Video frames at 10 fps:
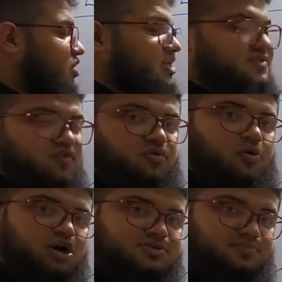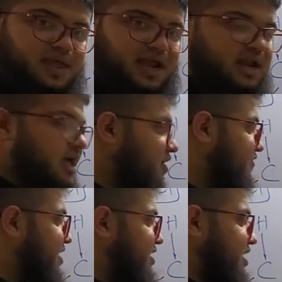were these 4 bonds made?
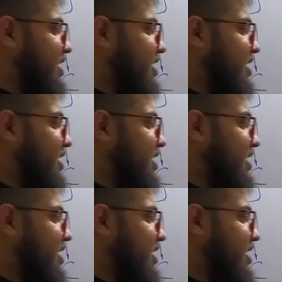Well,